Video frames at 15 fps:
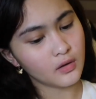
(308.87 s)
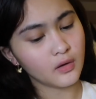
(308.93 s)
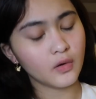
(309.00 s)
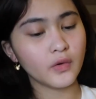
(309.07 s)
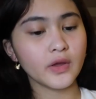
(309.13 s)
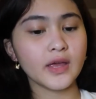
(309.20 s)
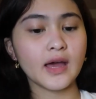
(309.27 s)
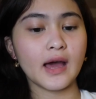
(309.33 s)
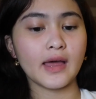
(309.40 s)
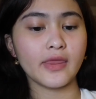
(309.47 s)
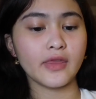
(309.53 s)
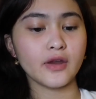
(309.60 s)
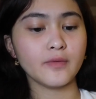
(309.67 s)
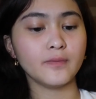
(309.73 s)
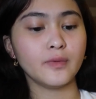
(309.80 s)
Oh yeah,
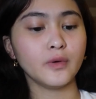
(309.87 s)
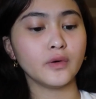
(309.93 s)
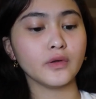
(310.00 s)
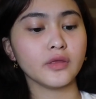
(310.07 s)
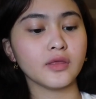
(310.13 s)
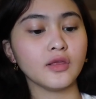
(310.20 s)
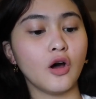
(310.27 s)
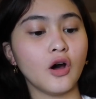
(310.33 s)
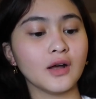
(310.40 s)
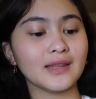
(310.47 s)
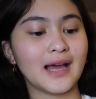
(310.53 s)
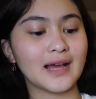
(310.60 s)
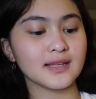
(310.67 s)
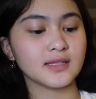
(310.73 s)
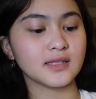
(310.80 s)
they're both
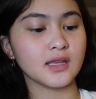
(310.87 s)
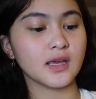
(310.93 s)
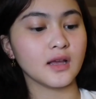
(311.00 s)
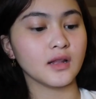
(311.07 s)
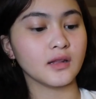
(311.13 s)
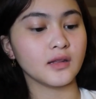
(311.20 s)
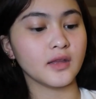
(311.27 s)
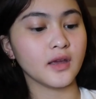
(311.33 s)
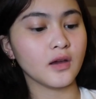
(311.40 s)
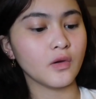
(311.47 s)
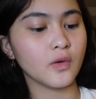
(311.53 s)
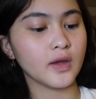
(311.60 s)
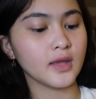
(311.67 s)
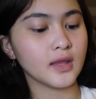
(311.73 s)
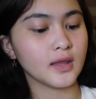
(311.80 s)
long-lasting
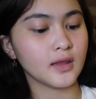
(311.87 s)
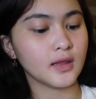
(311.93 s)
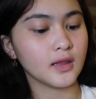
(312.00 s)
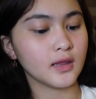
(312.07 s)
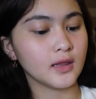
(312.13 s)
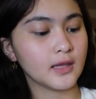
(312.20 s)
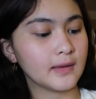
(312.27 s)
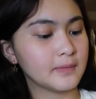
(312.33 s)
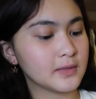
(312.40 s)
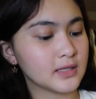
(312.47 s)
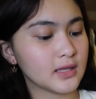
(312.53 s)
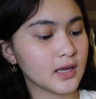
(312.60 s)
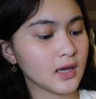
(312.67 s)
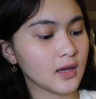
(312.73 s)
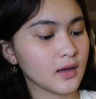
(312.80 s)
liquid
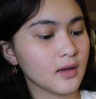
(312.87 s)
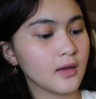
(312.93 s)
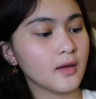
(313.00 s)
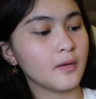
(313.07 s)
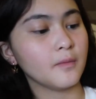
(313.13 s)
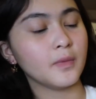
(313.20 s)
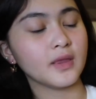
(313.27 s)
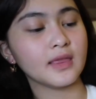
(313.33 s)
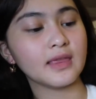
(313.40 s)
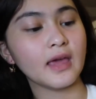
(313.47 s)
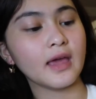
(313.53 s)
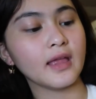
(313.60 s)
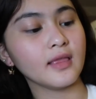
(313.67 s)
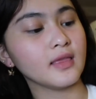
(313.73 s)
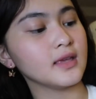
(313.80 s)
lipstick. But
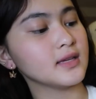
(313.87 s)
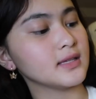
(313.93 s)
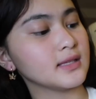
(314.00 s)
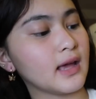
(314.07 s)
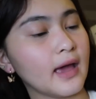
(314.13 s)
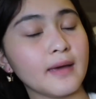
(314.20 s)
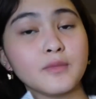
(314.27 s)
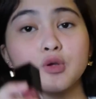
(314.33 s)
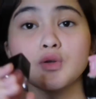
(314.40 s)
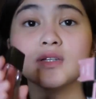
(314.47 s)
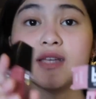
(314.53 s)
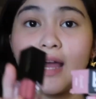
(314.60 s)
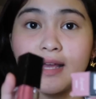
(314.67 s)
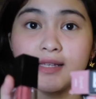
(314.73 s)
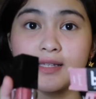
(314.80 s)
then, this time, yung
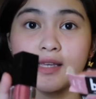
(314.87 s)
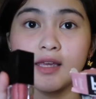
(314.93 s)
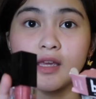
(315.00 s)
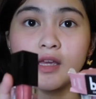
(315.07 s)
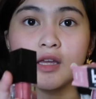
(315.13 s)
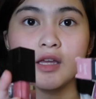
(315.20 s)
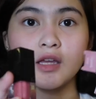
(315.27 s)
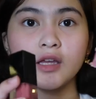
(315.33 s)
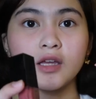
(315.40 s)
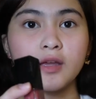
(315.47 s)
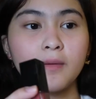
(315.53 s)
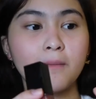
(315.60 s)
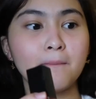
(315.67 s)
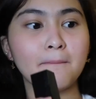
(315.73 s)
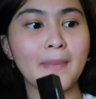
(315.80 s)
sassy,
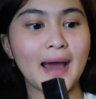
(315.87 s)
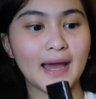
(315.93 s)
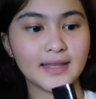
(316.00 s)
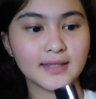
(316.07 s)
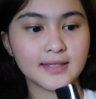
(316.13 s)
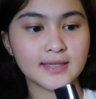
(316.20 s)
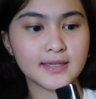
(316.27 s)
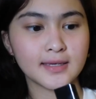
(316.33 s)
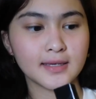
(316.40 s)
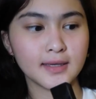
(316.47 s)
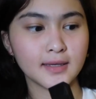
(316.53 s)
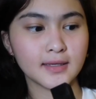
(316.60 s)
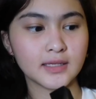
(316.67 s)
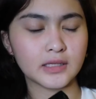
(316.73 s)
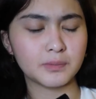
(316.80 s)
matte.
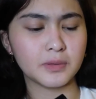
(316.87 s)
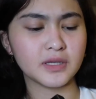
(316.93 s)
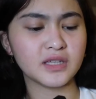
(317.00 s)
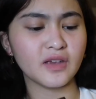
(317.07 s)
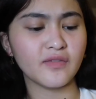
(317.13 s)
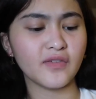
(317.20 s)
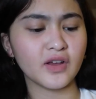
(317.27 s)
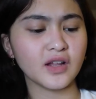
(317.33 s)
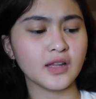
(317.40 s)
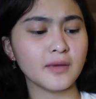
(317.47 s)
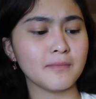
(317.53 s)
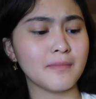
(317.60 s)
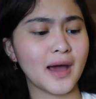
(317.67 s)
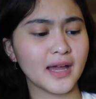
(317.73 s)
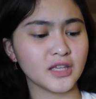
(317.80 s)

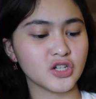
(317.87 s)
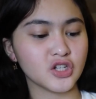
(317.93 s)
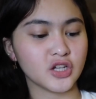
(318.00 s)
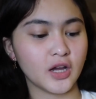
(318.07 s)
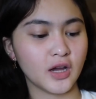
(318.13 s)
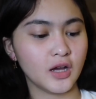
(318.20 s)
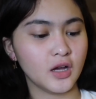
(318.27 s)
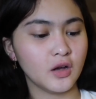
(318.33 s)
Specifically matte siya.